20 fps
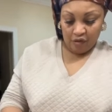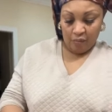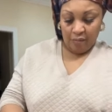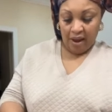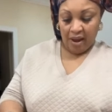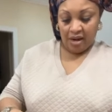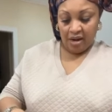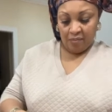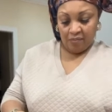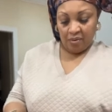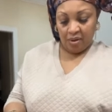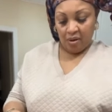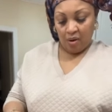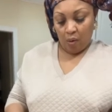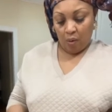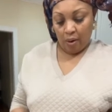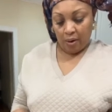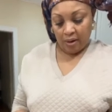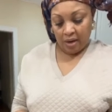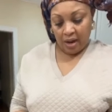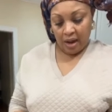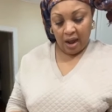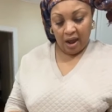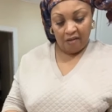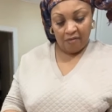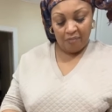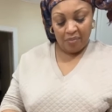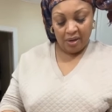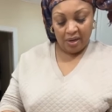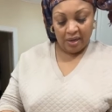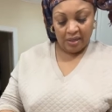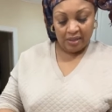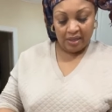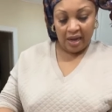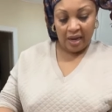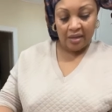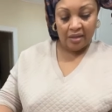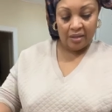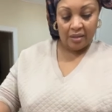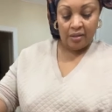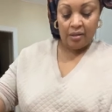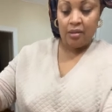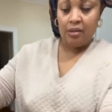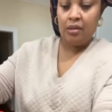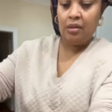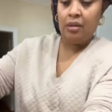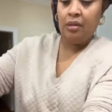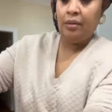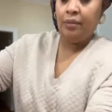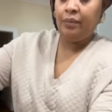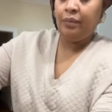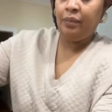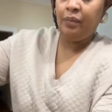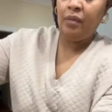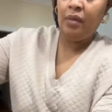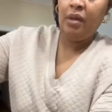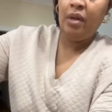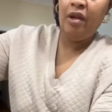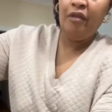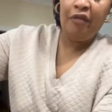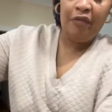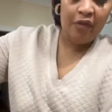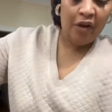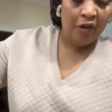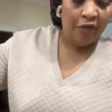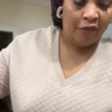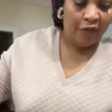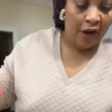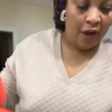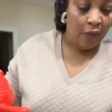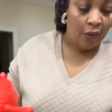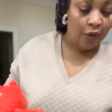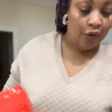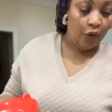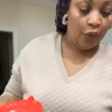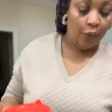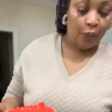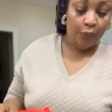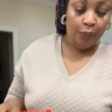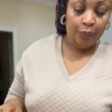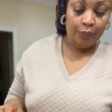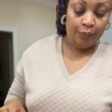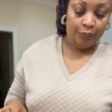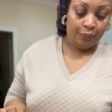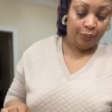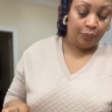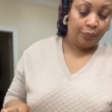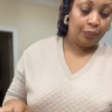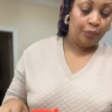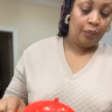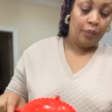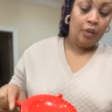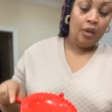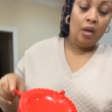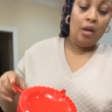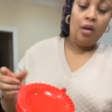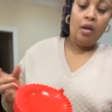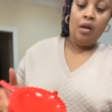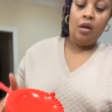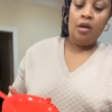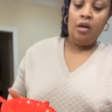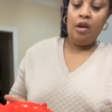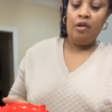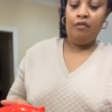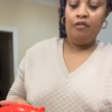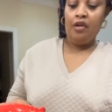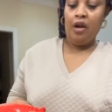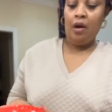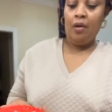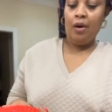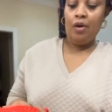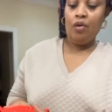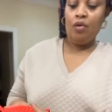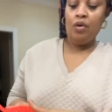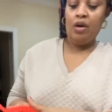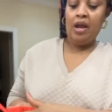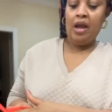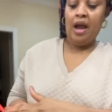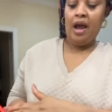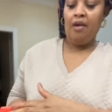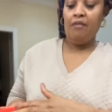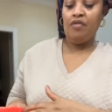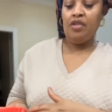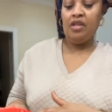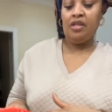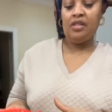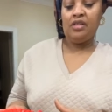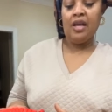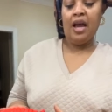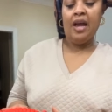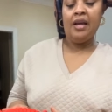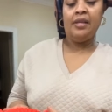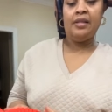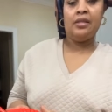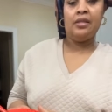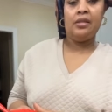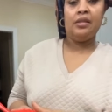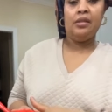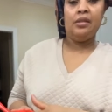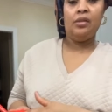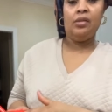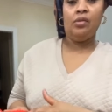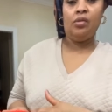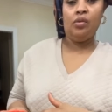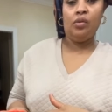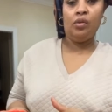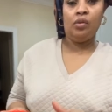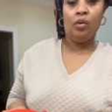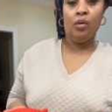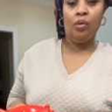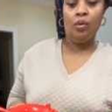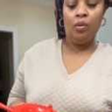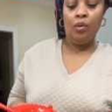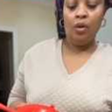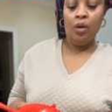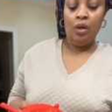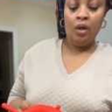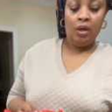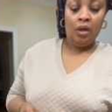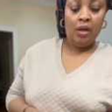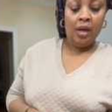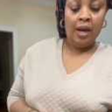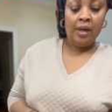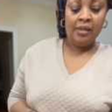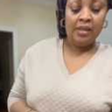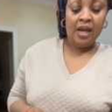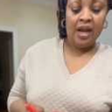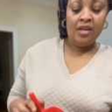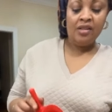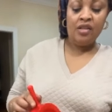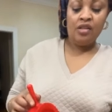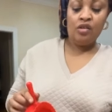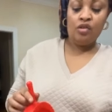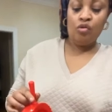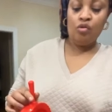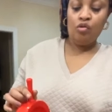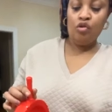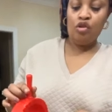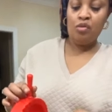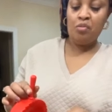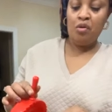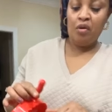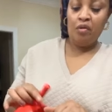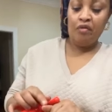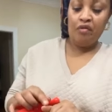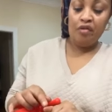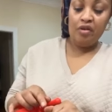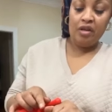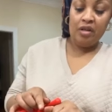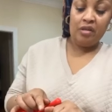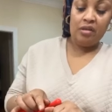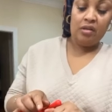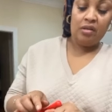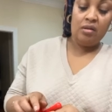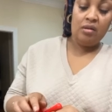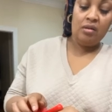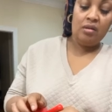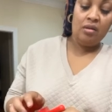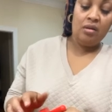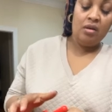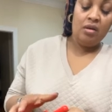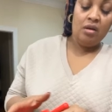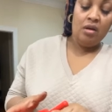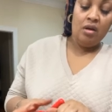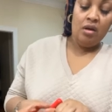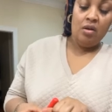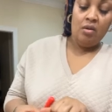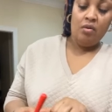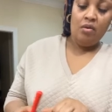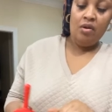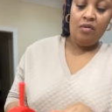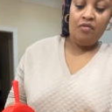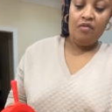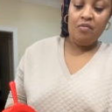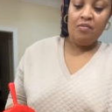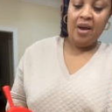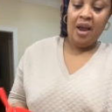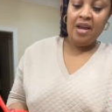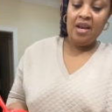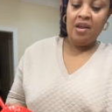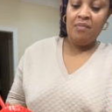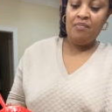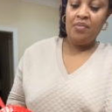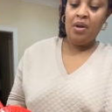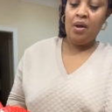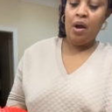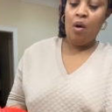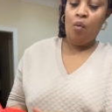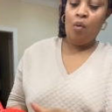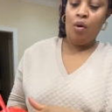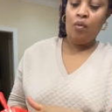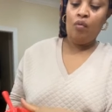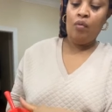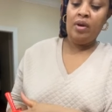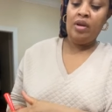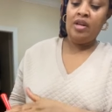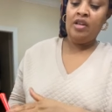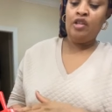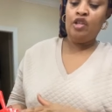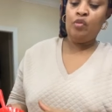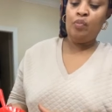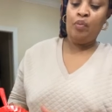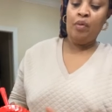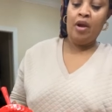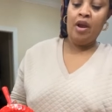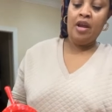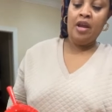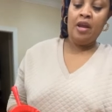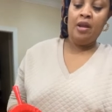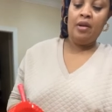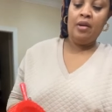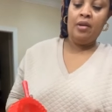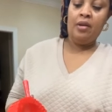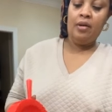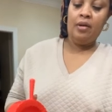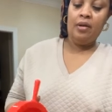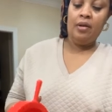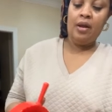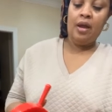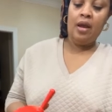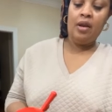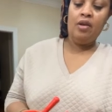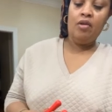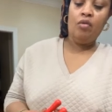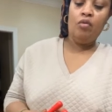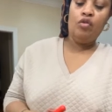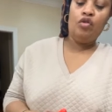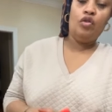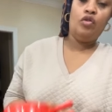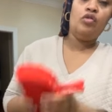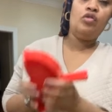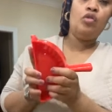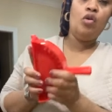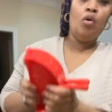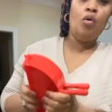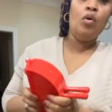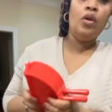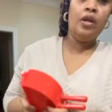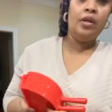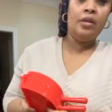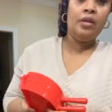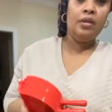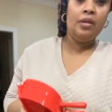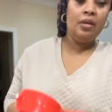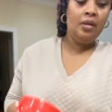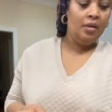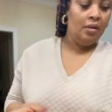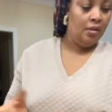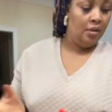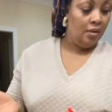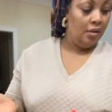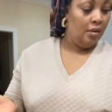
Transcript: I have to buy the bigger one. They have bigger sizes. The, the flower dough. The flower dough, they have this size. So that size is too small for this. If you buy the bigger one, when you spread it, then you just hold it.